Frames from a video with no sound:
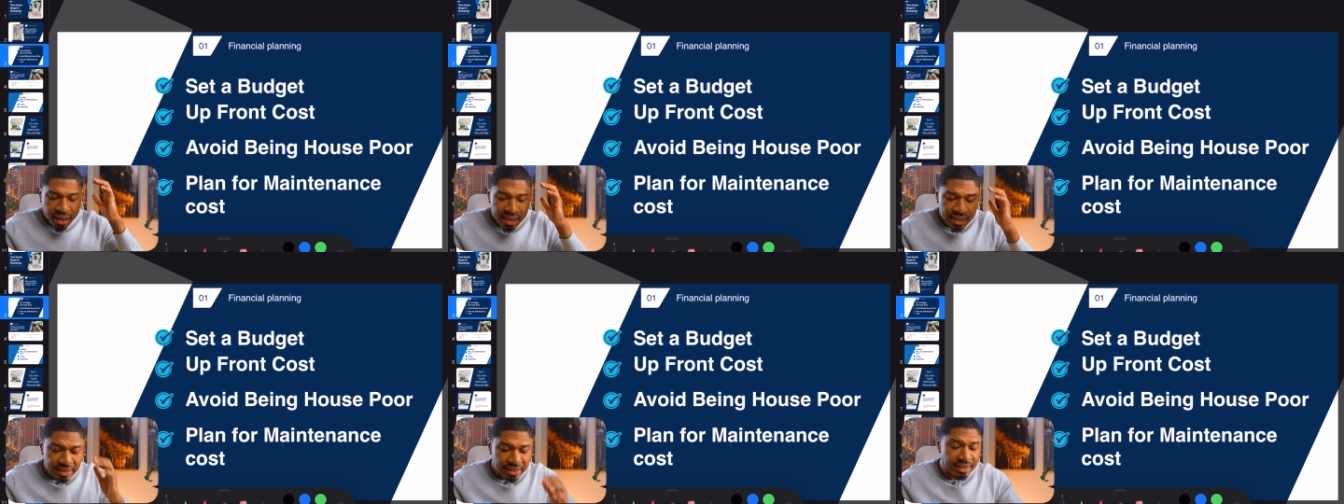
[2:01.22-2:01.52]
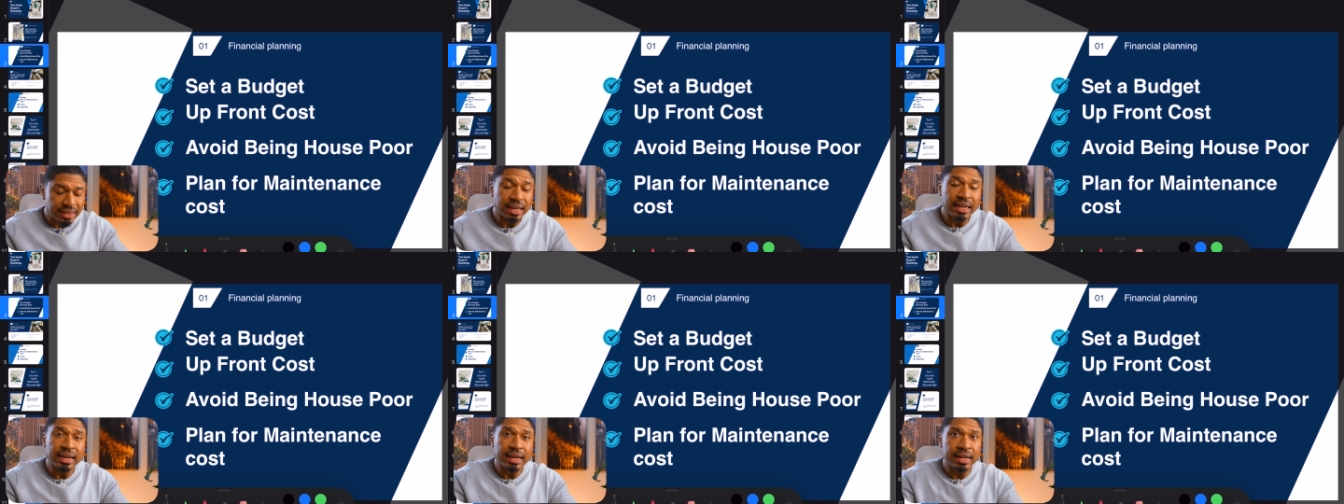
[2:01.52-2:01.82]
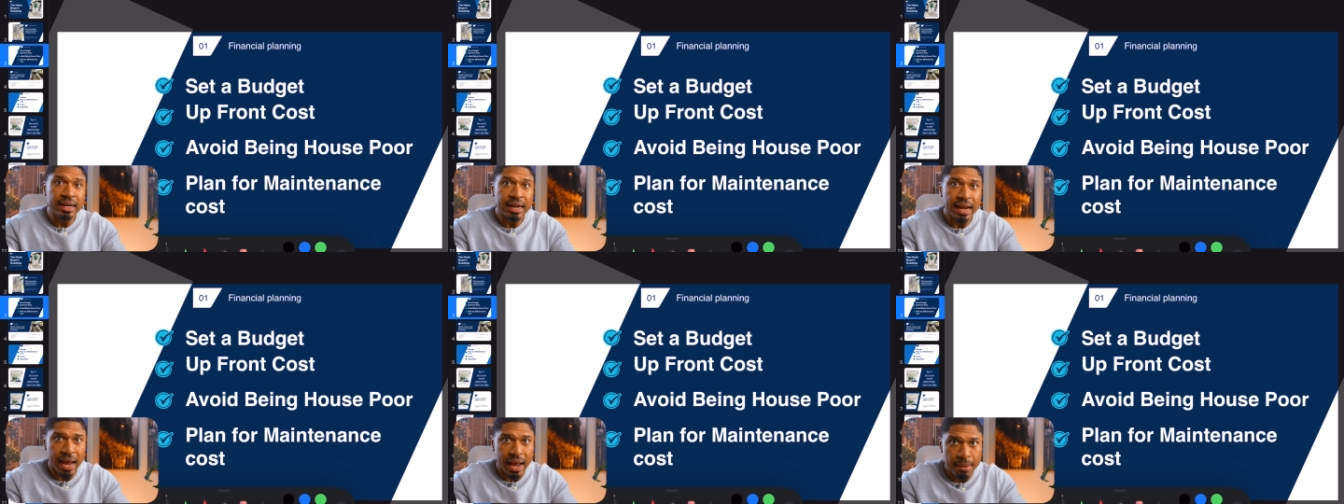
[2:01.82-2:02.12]

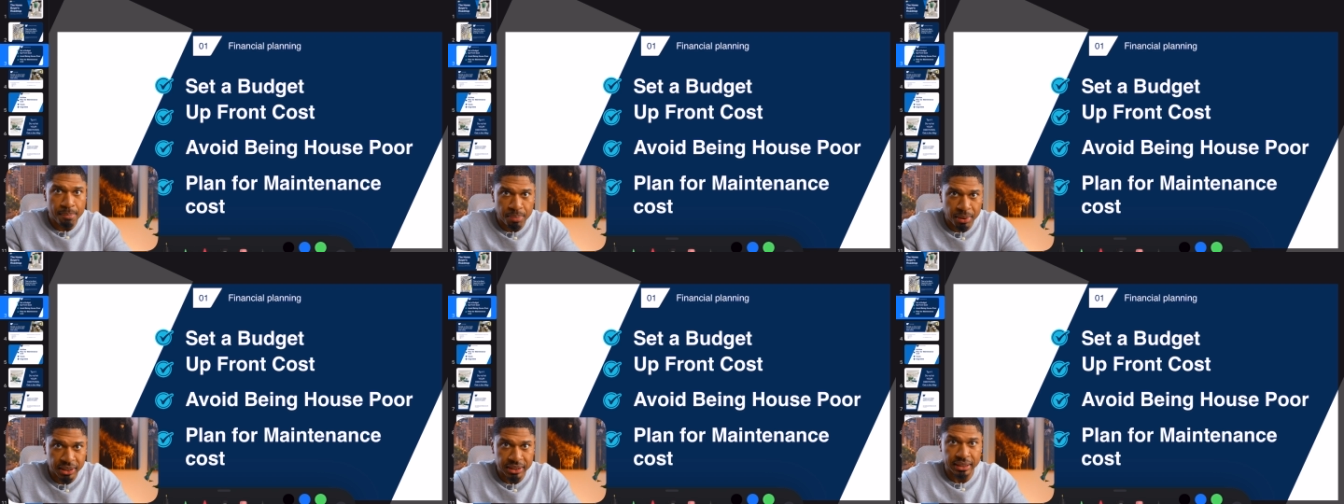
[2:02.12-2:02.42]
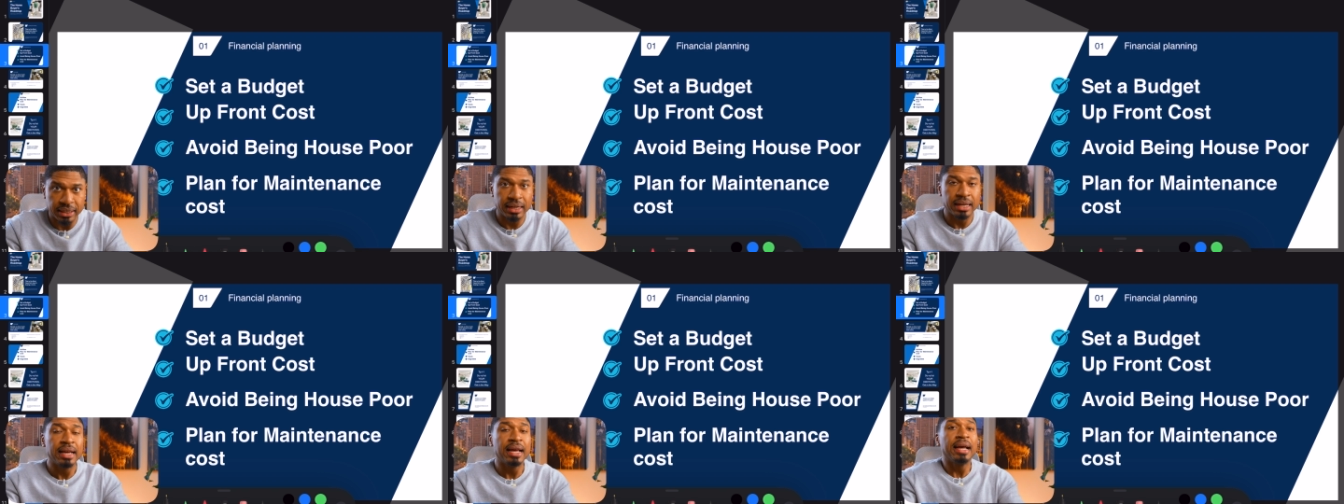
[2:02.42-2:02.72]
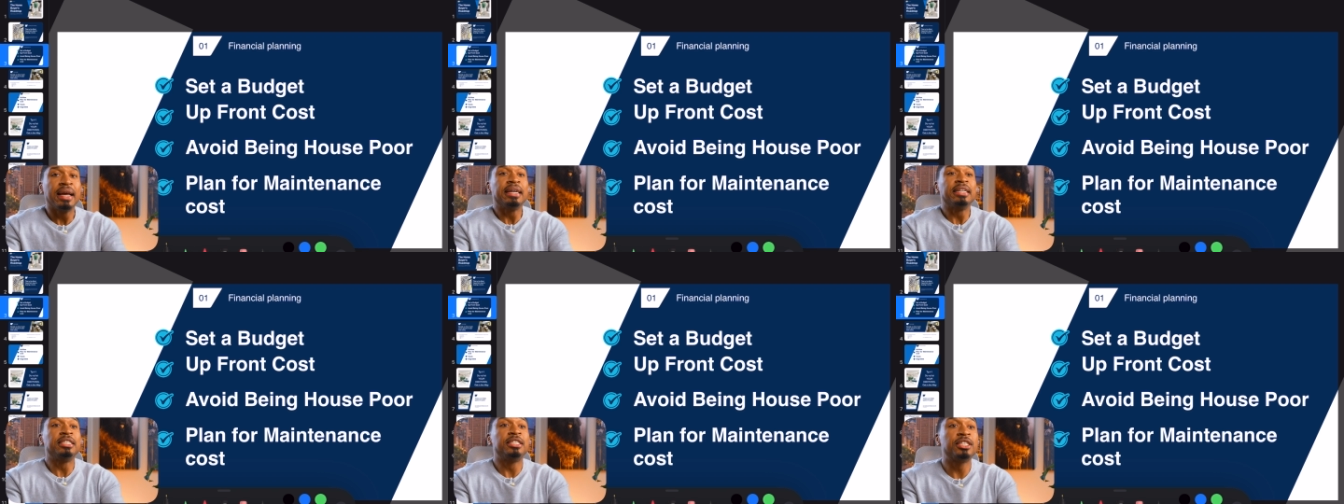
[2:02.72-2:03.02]
setting a budget.
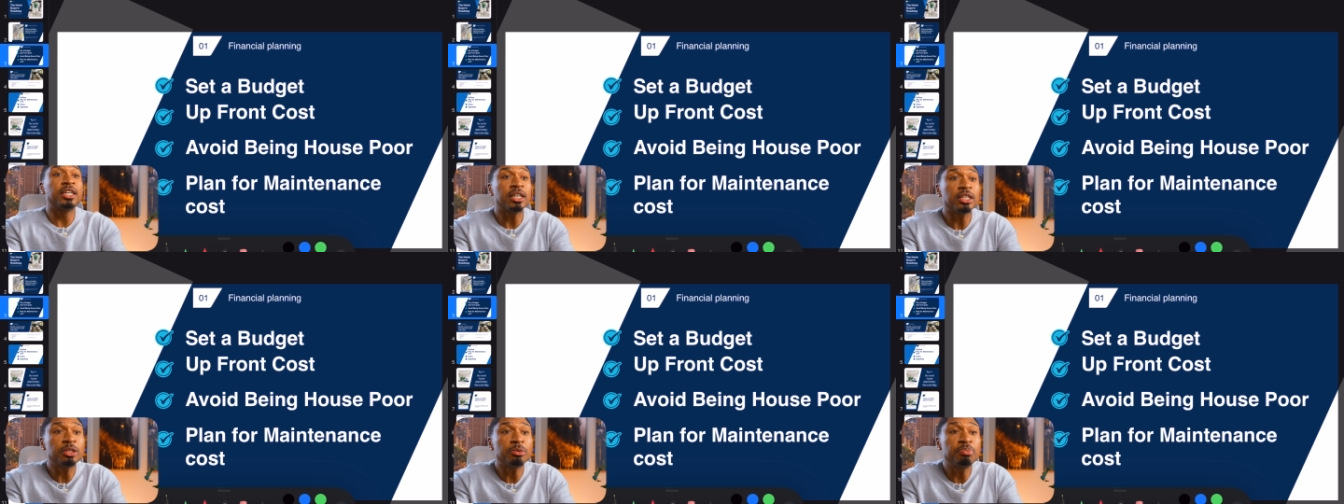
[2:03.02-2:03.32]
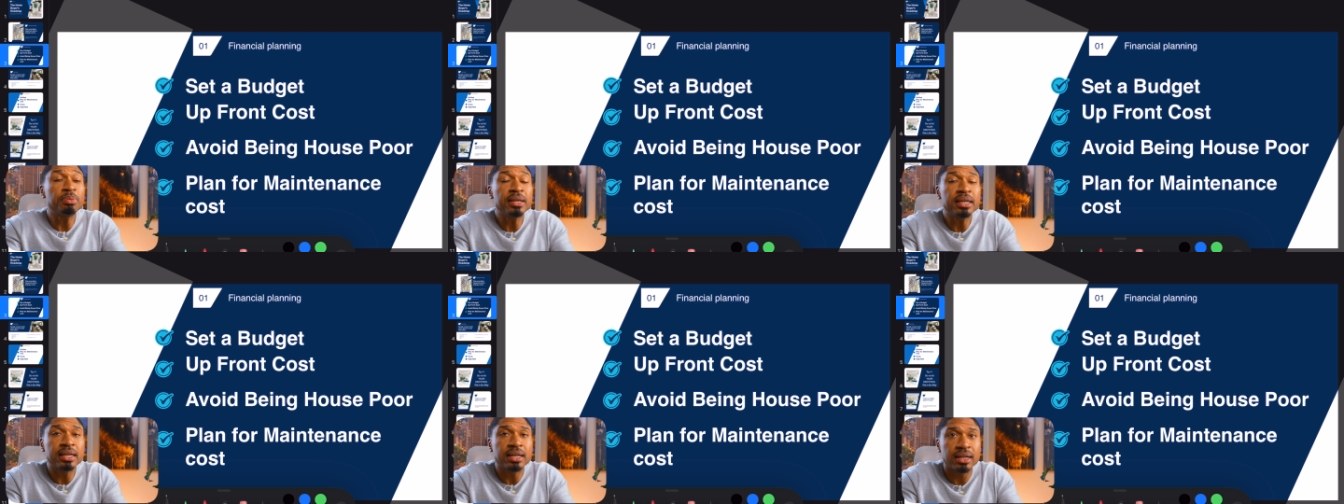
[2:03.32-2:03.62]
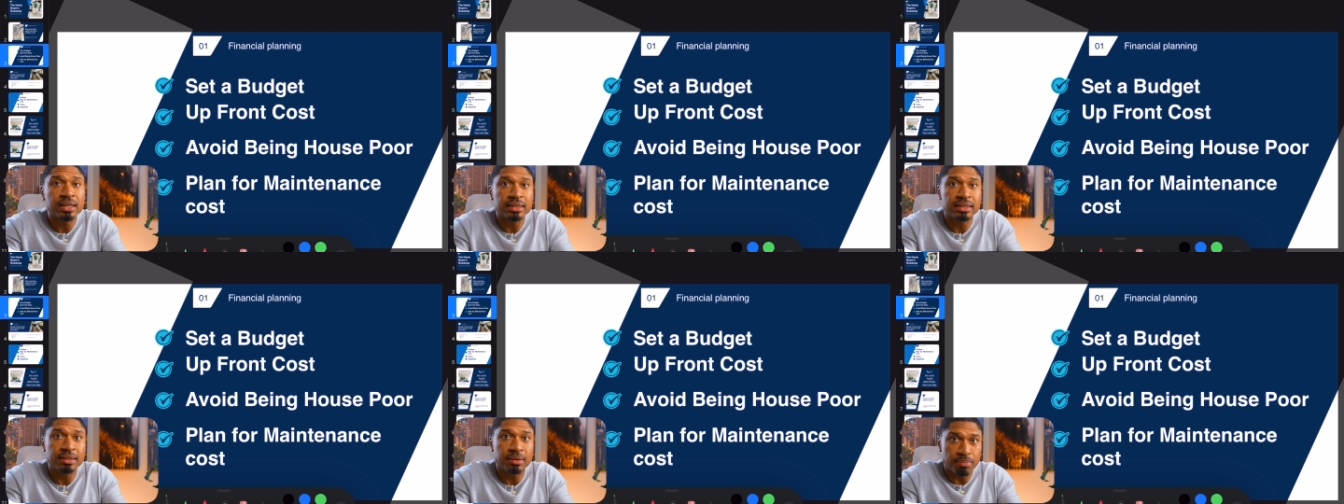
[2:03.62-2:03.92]
Just
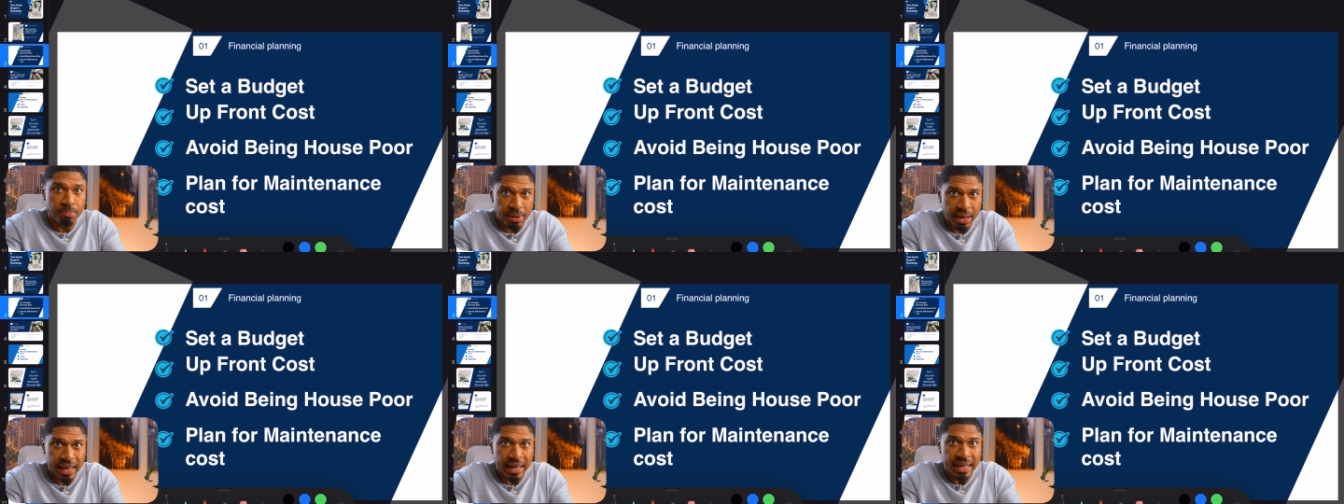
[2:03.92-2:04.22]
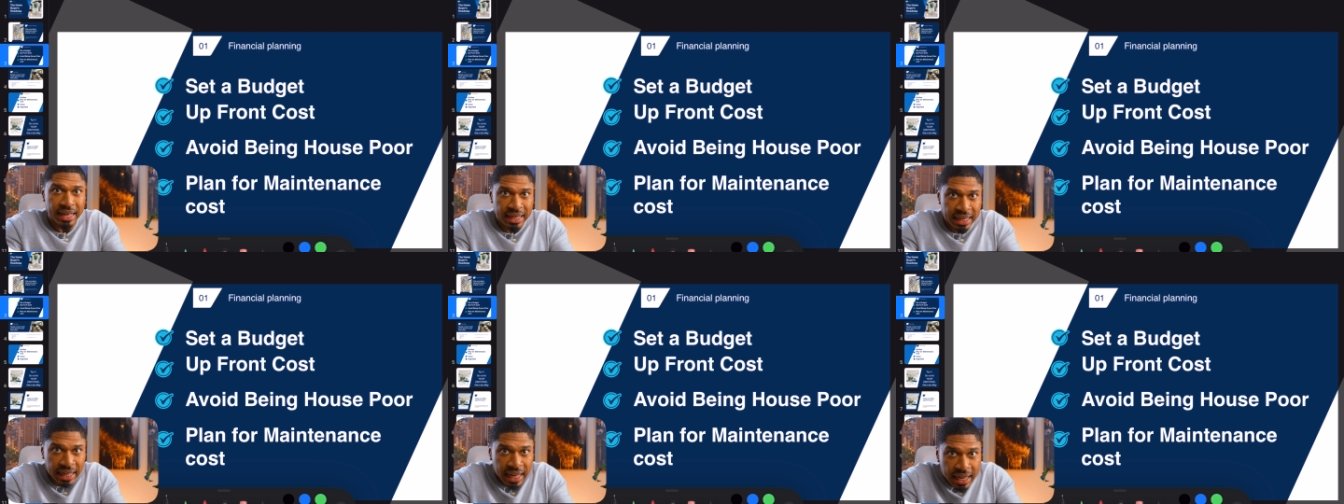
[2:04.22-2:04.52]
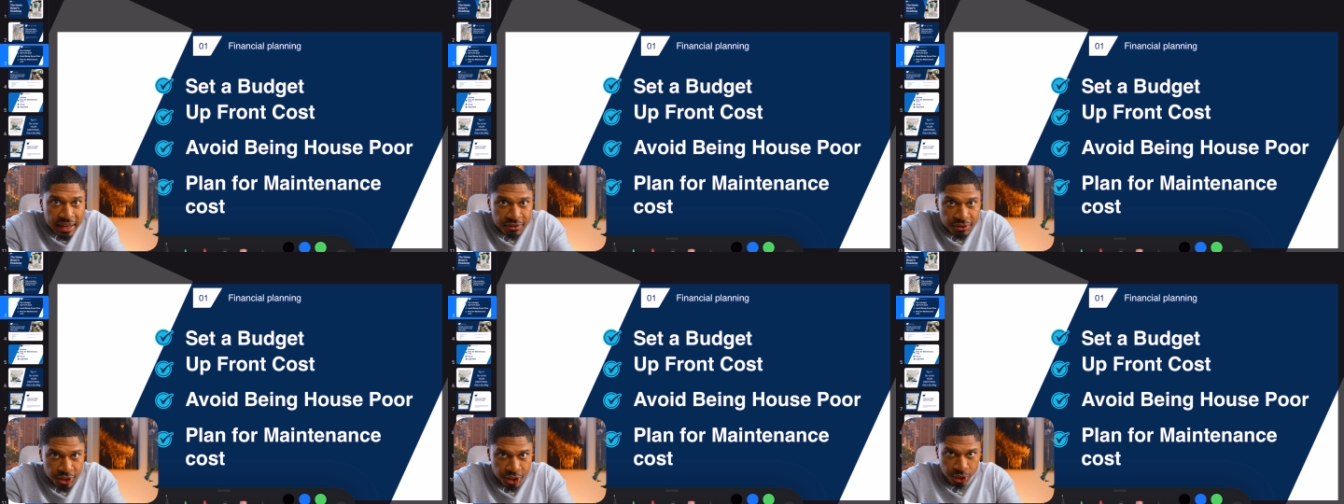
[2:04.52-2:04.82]
because the bank
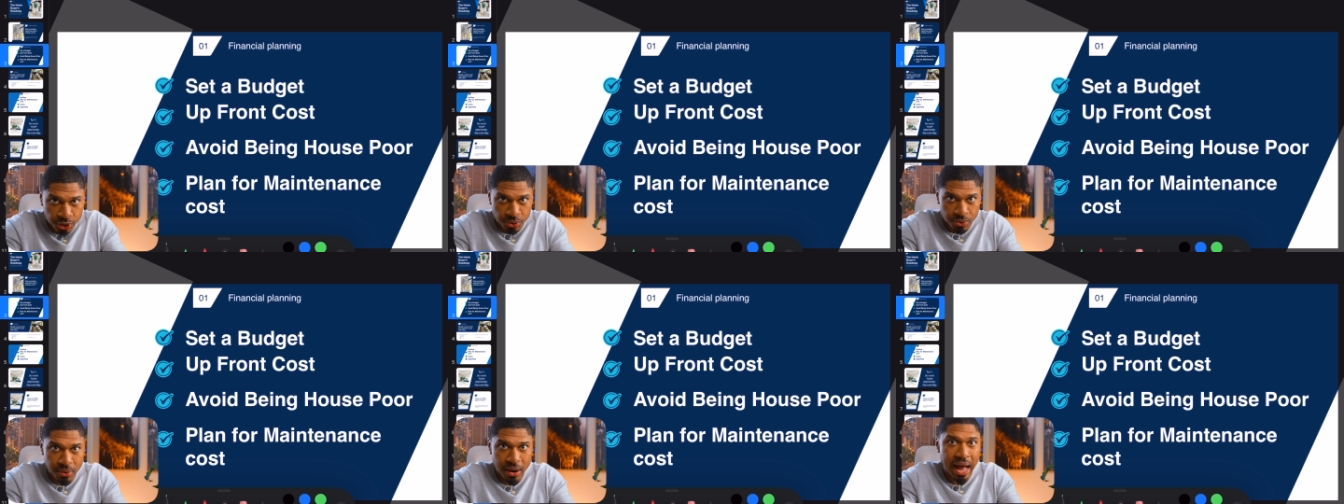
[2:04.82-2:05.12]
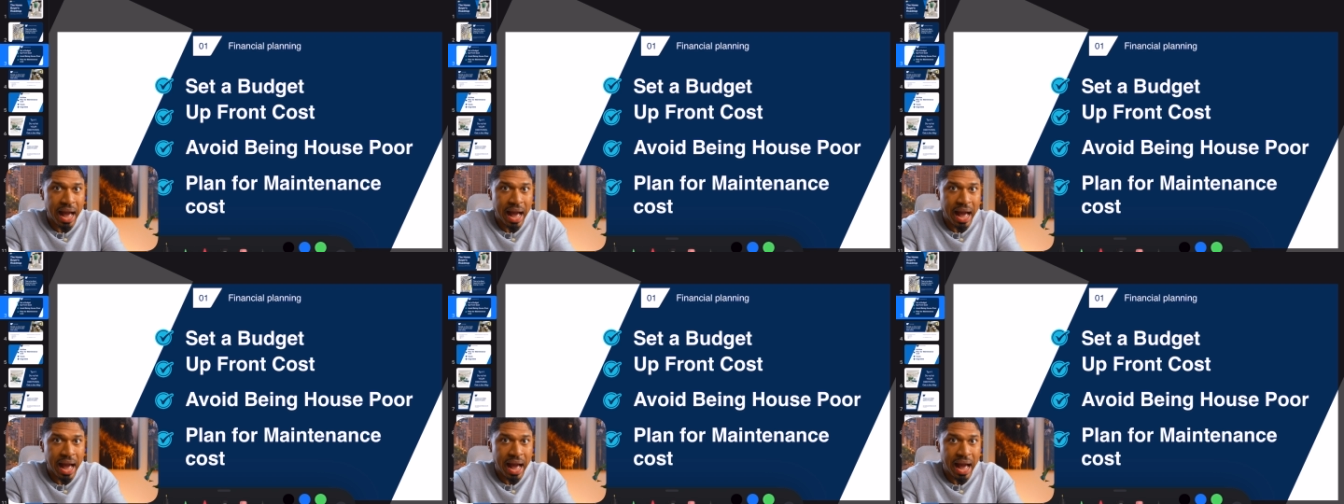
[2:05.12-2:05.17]
gives you